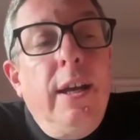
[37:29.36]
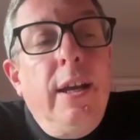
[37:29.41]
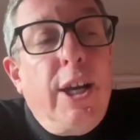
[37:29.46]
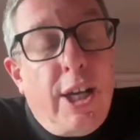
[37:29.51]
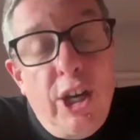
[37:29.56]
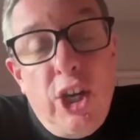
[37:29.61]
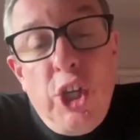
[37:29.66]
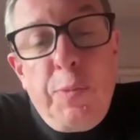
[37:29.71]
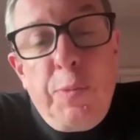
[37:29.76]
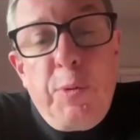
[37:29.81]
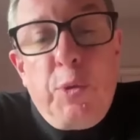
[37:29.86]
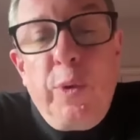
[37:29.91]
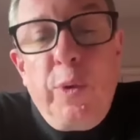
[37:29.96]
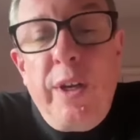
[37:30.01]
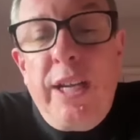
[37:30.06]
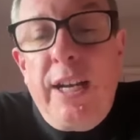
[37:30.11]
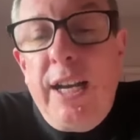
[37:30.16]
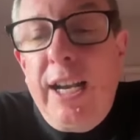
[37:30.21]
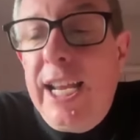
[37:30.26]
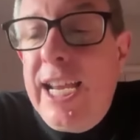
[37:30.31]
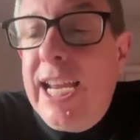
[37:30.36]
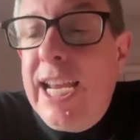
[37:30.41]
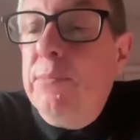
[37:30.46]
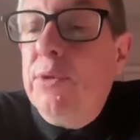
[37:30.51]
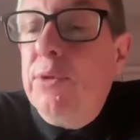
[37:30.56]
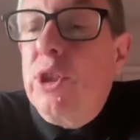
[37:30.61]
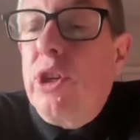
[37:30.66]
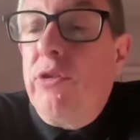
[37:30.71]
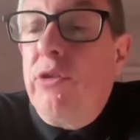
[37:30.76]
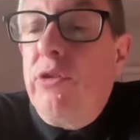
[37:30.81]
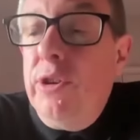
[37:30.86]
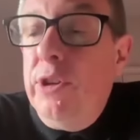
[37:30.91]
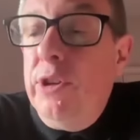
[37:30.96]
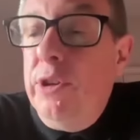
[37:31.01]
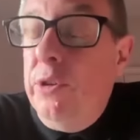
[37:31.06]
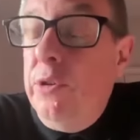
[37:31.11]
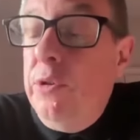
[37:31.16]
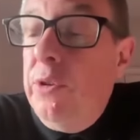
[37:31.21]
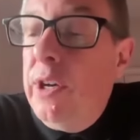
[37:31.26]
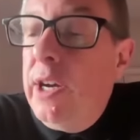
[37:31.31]
occurs between Liam's
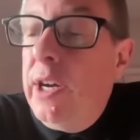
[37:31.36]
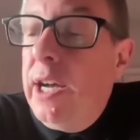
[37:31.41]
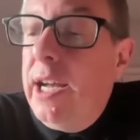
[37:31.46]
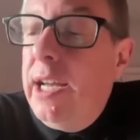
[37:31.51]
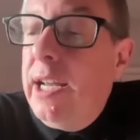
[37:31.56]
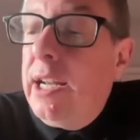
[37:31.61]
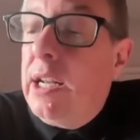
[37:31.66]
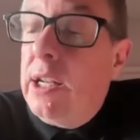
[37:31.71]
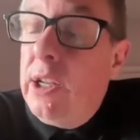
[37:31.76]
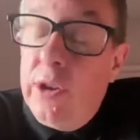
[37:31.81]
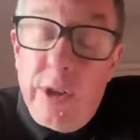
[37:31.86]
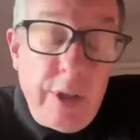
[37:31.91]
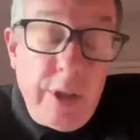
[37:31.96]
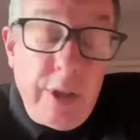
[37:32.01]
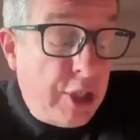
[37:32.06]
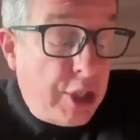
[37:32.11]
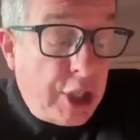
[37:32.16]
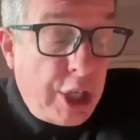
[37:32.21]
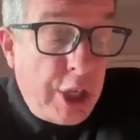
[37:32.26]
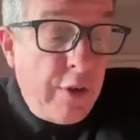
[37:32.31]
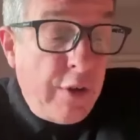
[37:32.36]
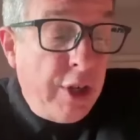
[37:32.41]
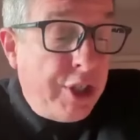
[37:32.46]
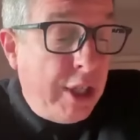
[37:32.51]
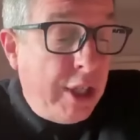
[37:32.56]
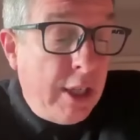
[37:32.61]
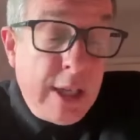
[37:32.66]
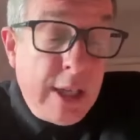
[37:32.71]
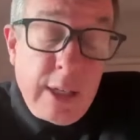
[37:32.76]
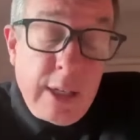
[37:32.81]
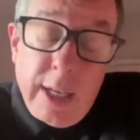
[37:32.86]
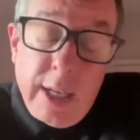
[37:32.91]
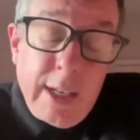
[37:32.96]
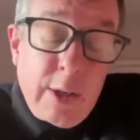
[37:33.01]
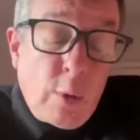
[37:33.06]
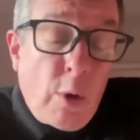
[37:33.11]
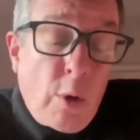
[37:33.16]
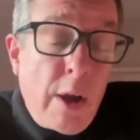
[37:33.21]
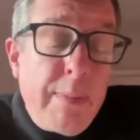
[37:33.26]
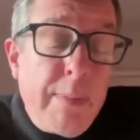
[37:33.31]
crew, including the security, and they
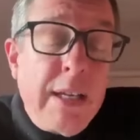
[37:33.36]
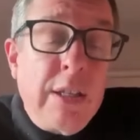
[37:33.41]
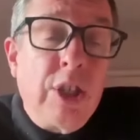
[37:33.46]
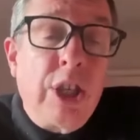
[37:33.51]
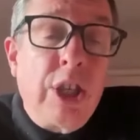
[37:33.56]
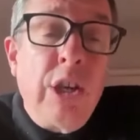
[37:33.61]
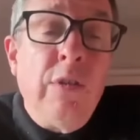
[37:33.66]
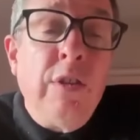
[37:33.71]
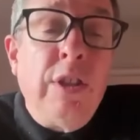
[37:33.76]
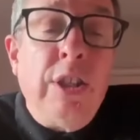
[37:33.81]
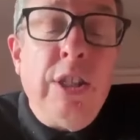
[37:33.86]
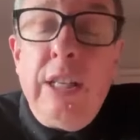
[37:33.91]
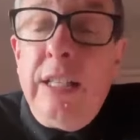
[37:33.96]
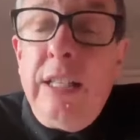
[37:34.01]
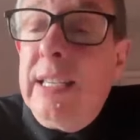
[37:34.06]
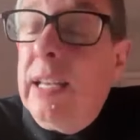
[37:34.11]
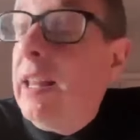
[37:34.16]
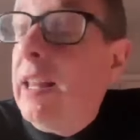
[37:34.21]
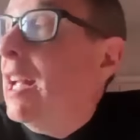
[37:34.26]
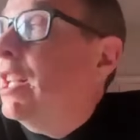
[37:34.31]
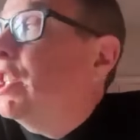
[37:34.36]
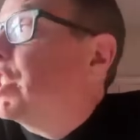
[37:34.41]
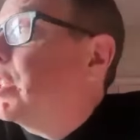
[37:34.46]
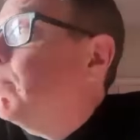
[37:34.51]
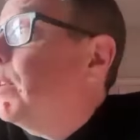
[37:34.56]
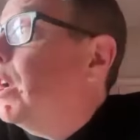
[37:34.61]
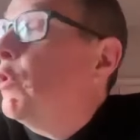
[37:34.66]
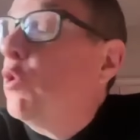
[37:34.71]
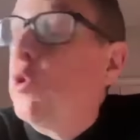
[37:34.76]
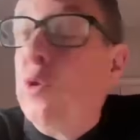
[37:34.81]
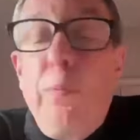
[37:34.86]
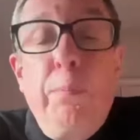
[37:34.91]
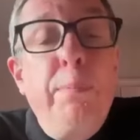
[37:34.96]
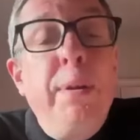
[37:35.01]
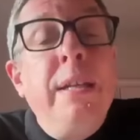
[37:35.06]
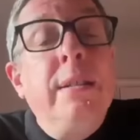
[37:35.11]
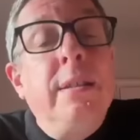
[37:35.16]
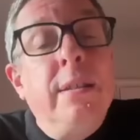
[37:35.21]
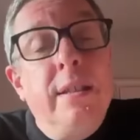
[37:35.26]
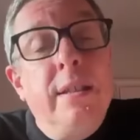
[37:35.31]
had quite a big security detail, and some local
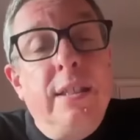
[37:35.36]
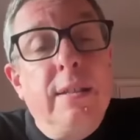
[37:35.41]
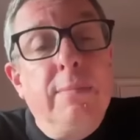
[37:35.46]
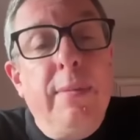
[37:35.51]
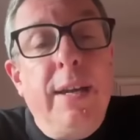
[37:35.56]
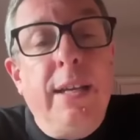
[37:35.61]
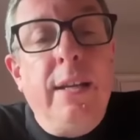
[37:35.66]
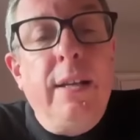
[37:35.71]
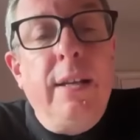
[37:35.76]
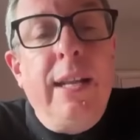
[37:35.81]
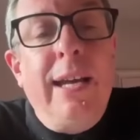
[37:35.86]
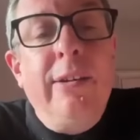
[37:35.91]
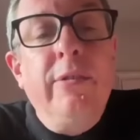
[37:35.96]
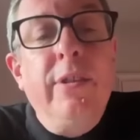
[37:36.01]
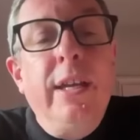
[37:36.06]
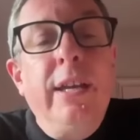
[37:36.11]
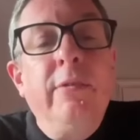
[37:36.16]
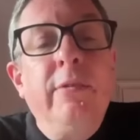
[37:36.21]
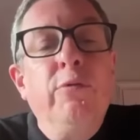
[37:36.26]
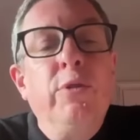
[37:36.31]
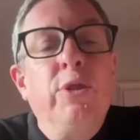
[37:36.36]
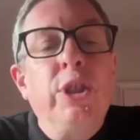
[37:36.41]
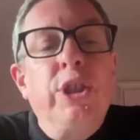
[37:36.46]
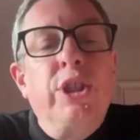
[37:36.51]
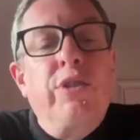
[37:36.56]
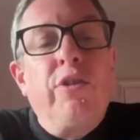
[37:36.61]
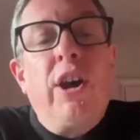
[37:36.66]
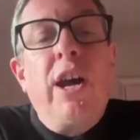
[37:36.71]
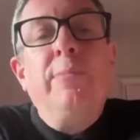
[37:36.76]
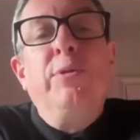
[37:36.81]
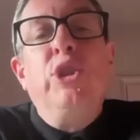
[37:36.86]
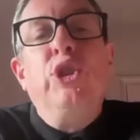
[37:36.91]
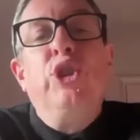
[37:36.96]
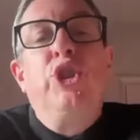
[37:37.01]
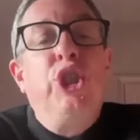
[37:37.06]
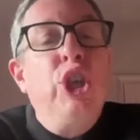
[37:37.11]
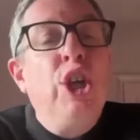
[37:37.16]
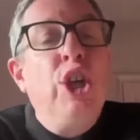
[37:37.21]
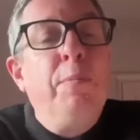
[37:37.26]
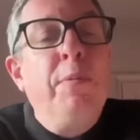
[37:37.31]
businessmen. Now, they were described as
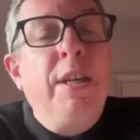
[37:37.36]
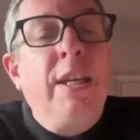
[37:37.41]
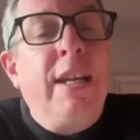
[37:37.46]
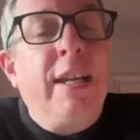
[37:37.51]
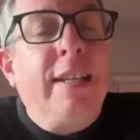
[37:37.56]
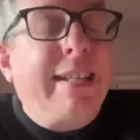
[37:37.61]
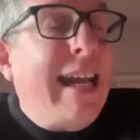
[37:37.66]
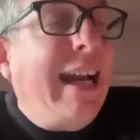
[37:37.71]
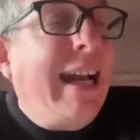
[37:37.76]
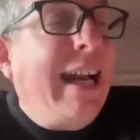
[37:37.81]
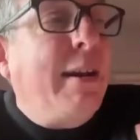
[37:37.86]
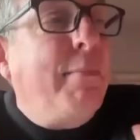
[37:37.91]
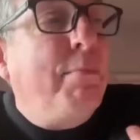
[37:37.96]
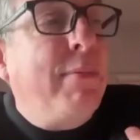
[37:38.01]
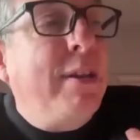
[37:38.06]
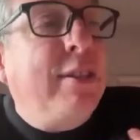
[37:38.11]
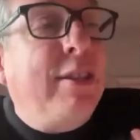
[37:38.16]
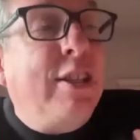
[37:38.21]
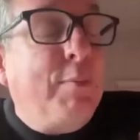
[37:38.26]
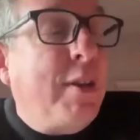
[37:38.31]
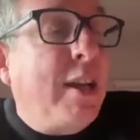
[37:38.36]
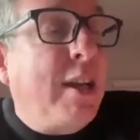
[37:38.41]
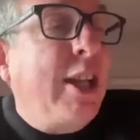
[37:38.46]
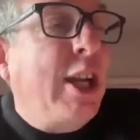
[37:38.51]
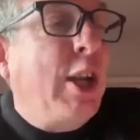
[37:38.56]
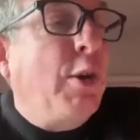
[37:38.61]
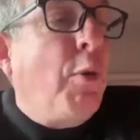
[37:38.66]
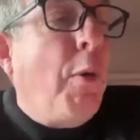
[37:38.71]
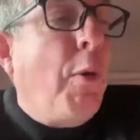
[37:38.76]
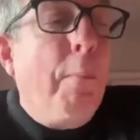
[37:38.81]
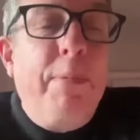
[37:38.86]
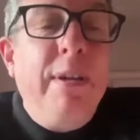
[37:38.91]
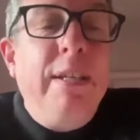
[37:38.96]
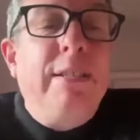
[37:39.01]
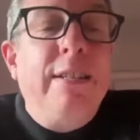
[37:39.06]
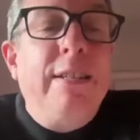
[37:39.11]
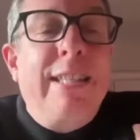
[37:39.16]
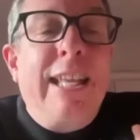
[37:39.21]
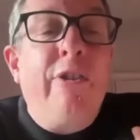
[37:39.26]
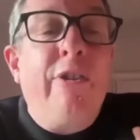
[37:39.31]
German and Italian businessmen. I don't know what
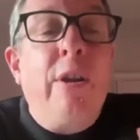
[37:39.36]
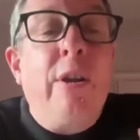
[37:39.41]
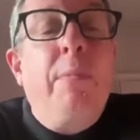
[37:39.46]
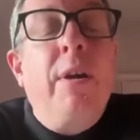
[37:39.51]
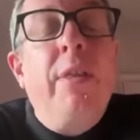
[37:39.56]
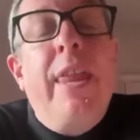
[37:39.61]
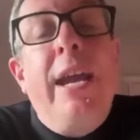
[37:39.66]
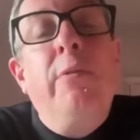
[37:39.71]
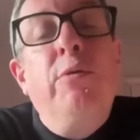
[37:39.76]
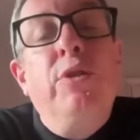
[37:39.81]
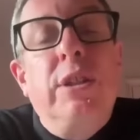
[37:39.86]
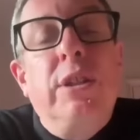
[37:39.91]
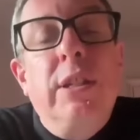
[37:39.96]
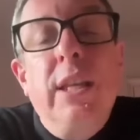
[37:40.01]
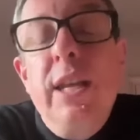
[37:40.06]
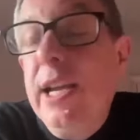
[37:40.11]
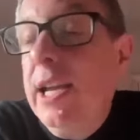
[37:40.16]
business they were in, but they were